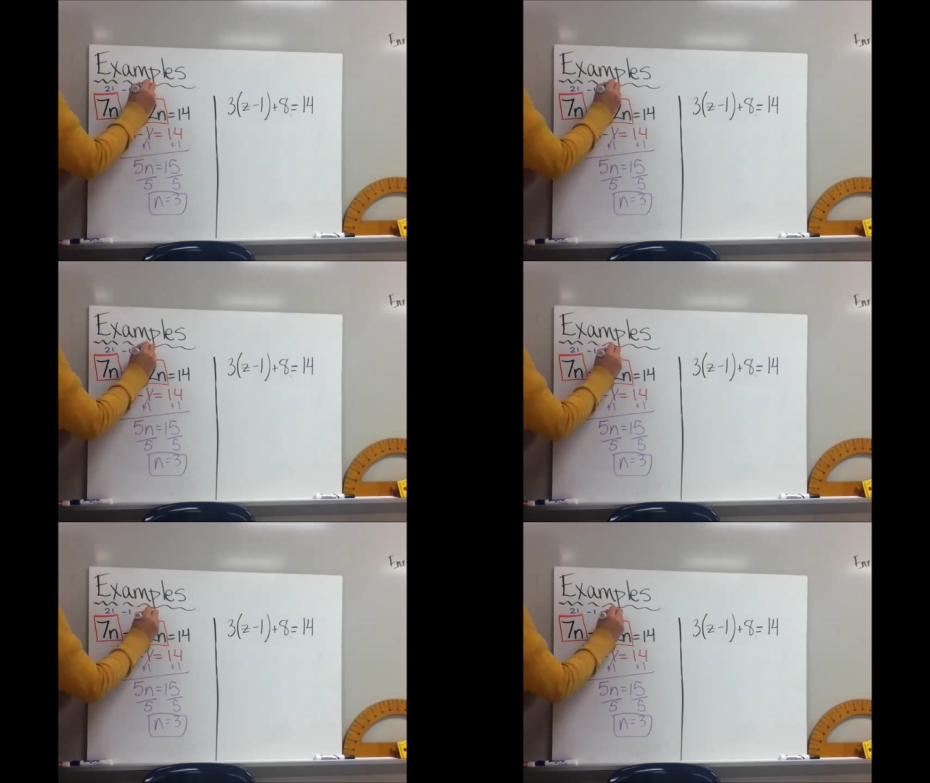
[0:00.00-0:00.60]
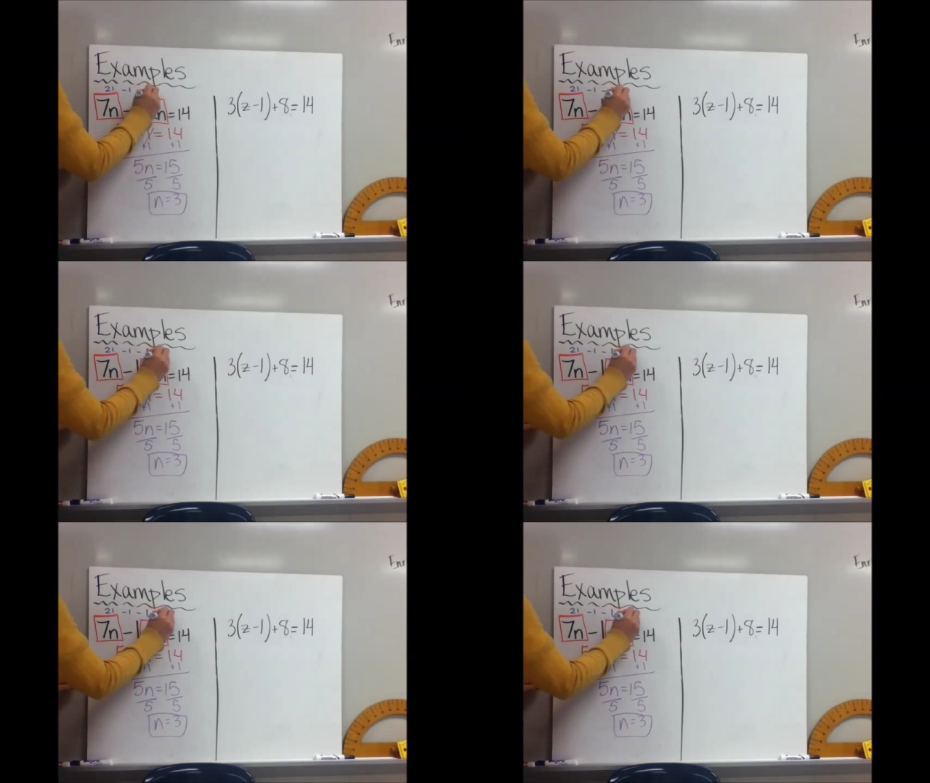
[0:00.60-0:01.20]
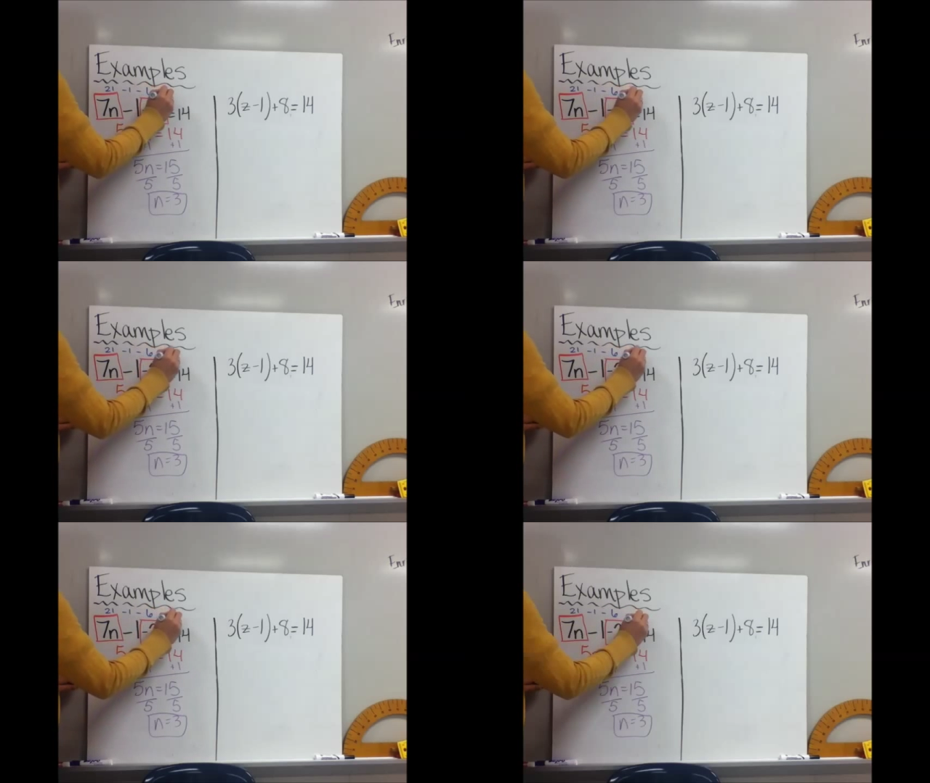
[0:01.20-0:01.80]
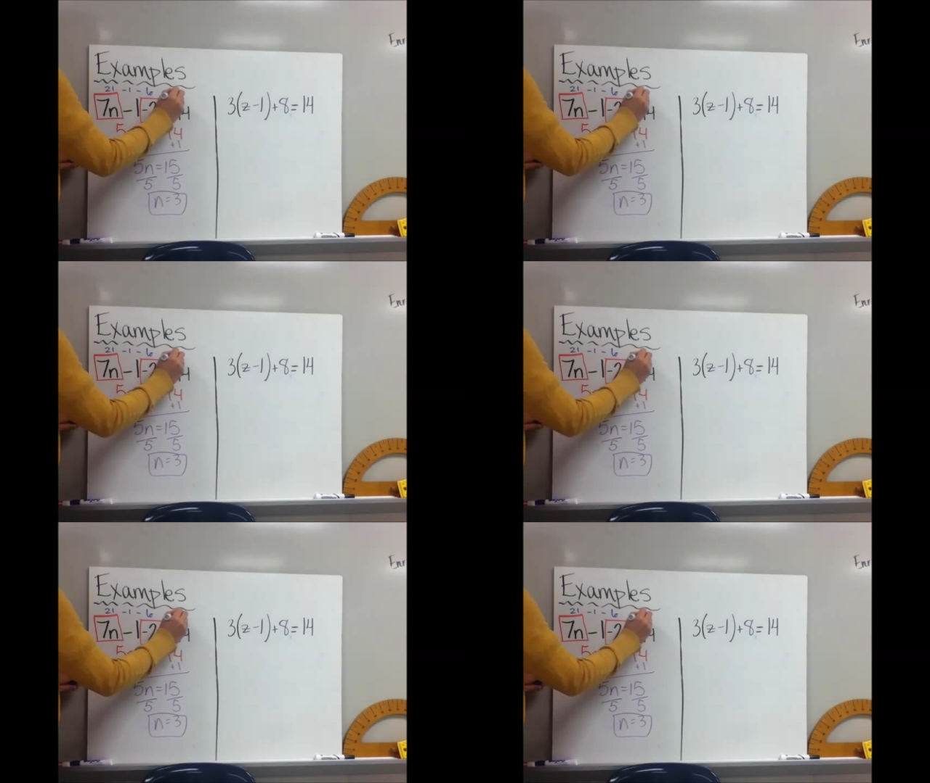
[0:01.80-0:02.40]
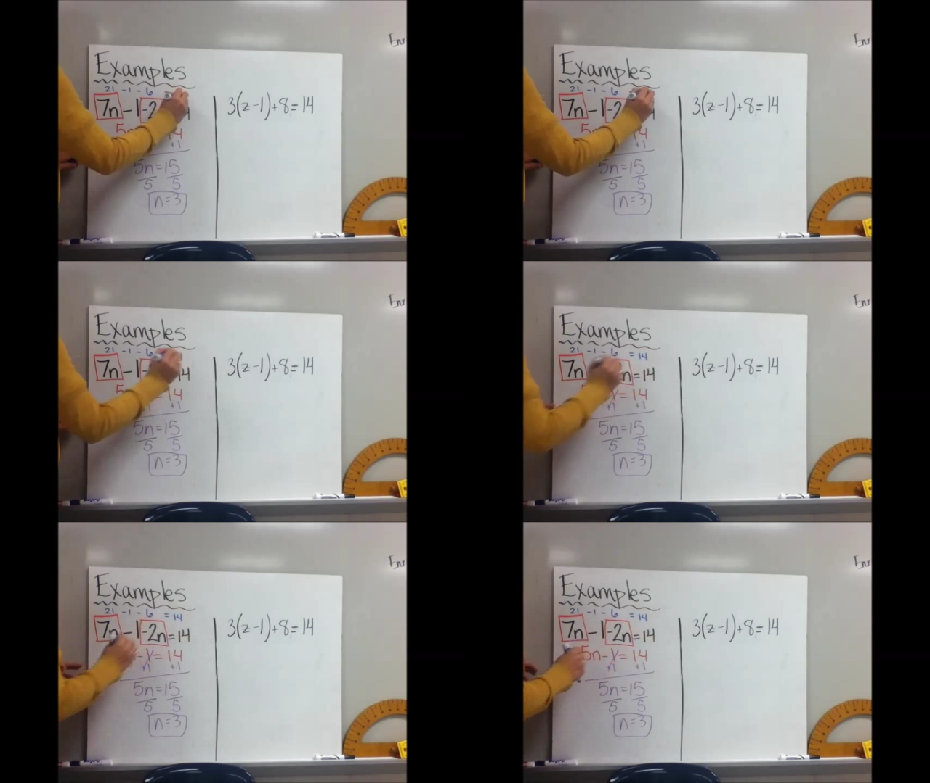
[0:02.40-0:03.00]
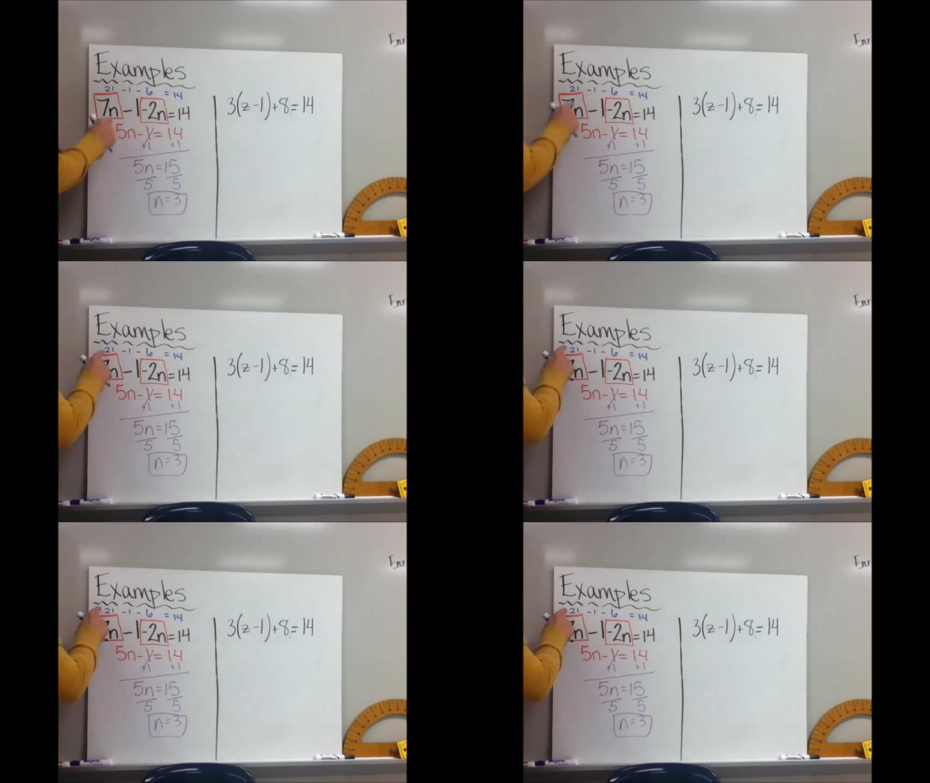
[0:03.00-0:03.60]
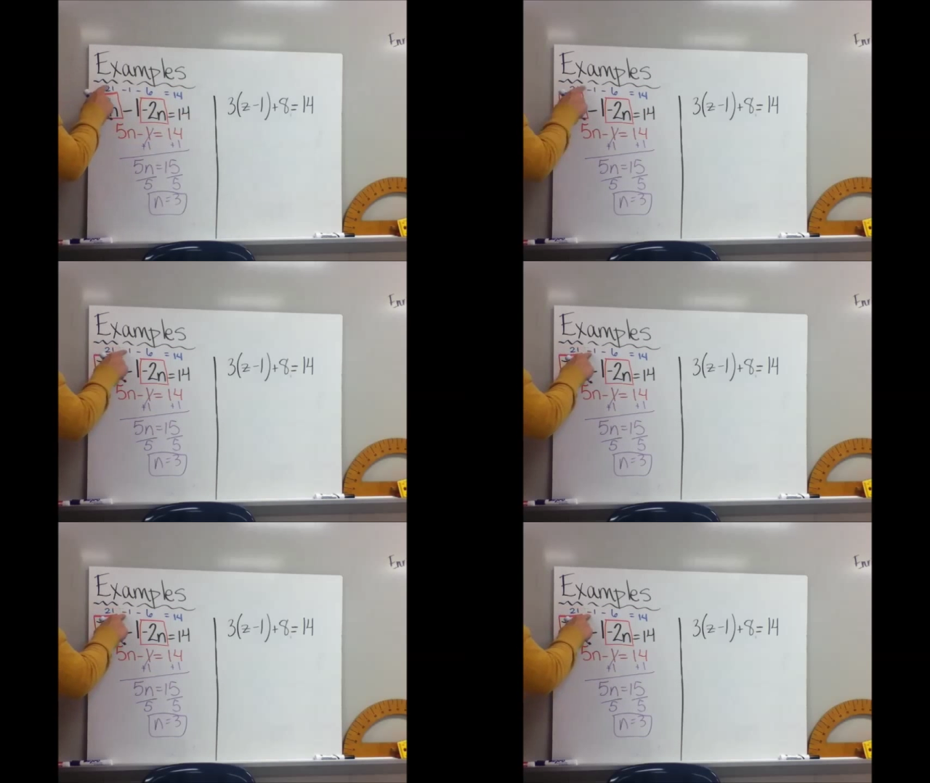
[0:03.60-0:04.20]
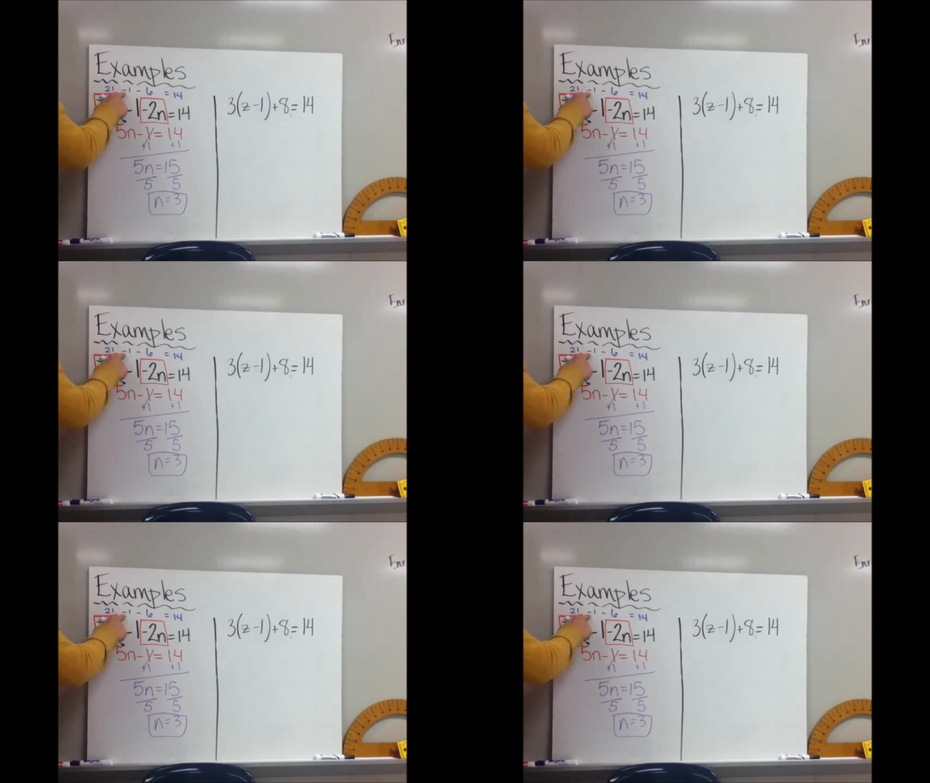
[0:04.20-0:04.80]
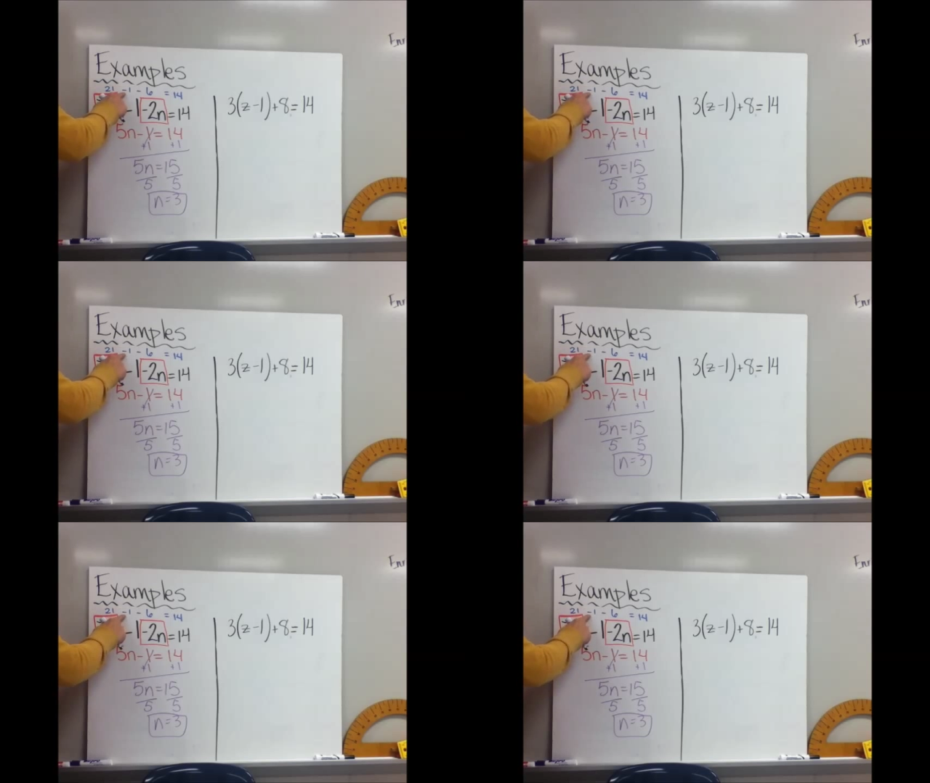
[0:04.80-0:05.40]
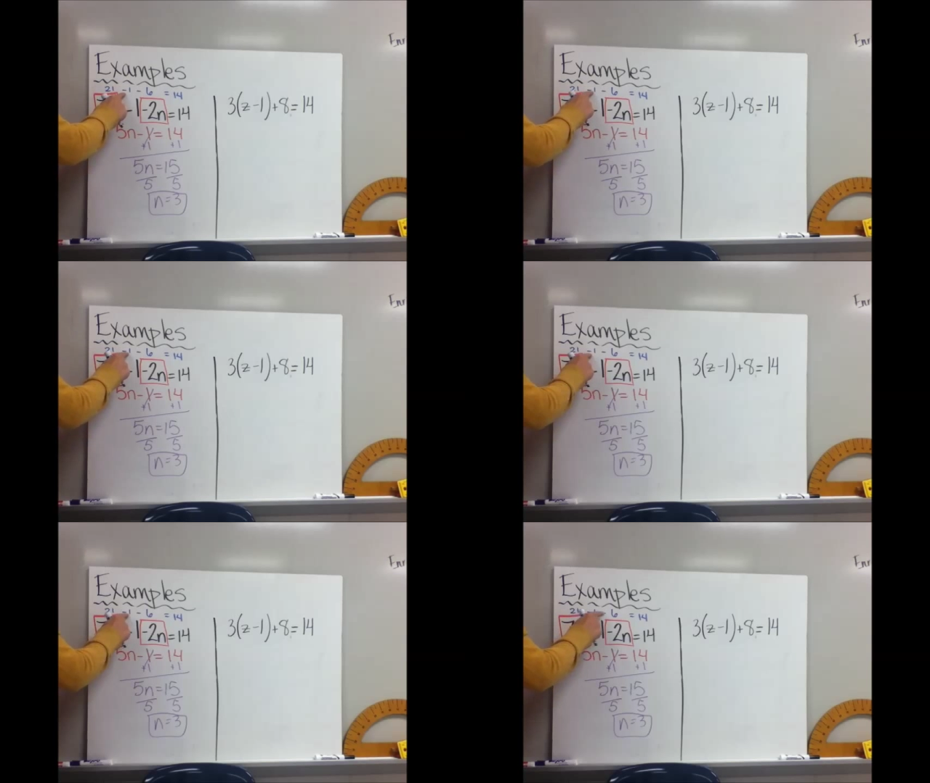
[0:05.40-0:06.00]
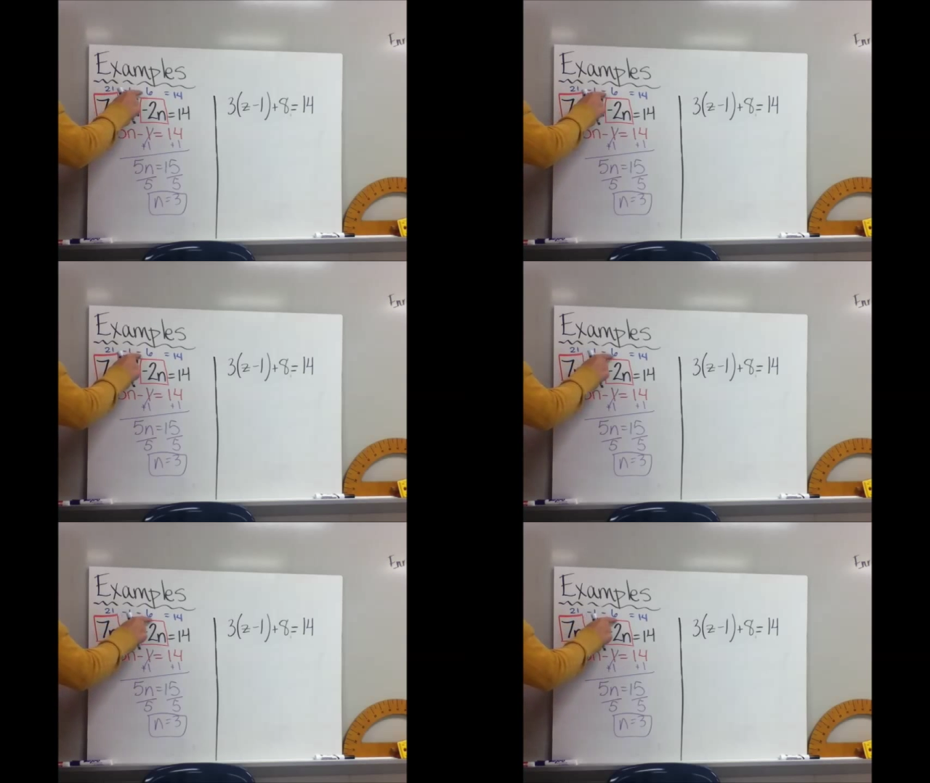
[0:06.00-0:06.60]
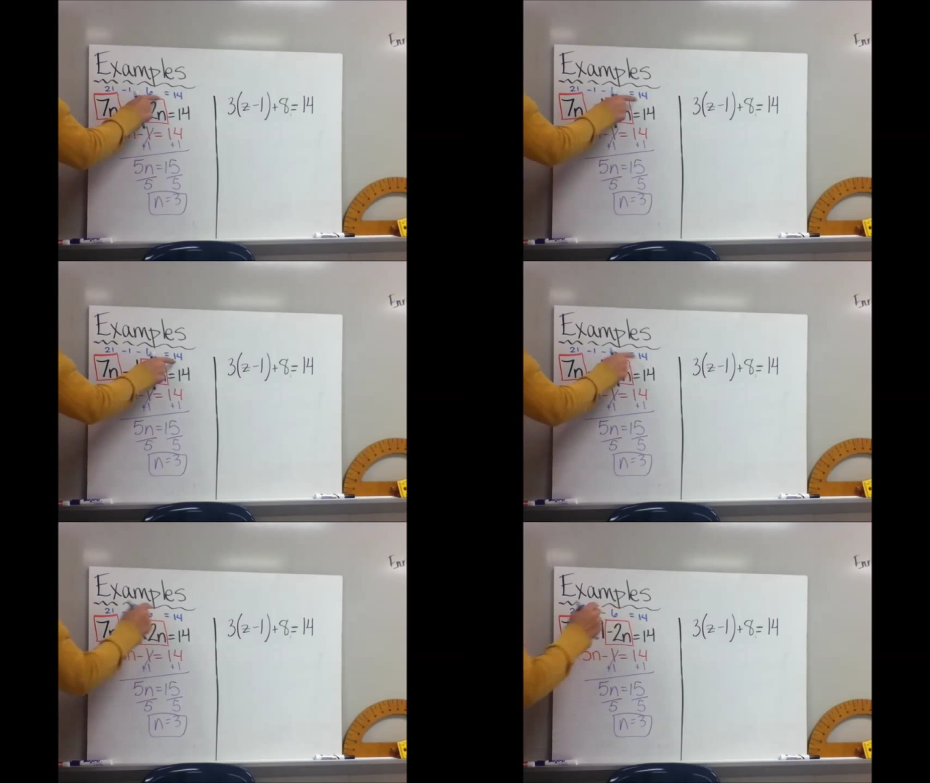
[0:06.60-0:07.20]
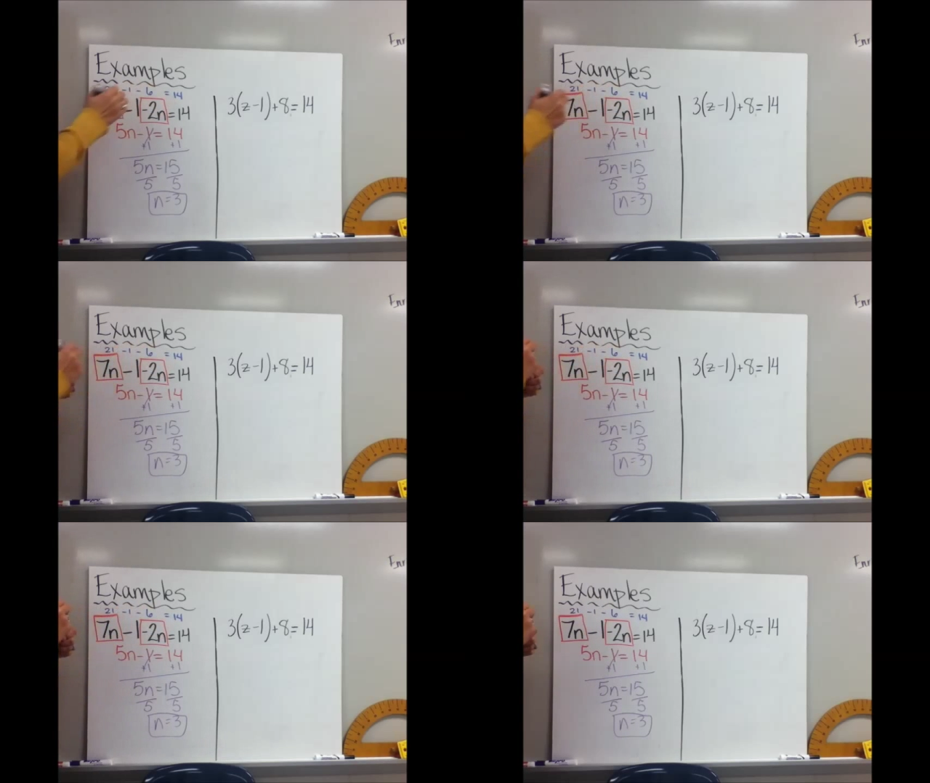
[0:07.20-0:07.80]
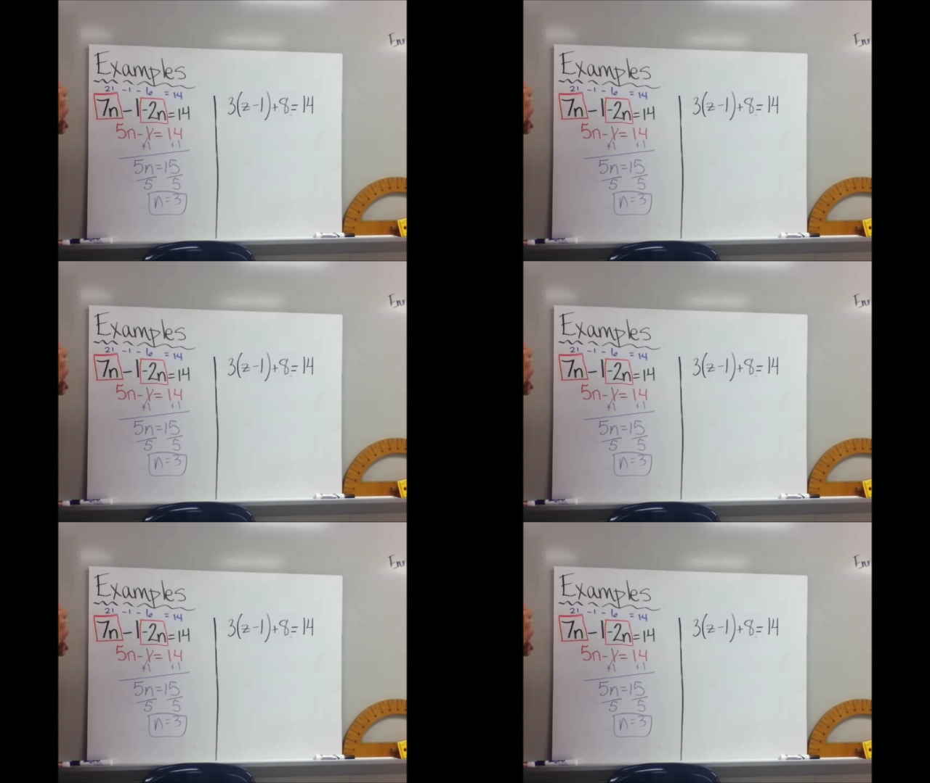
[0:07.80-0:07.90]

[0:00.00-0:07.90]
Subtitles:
No face is visible, so there are no lips to read.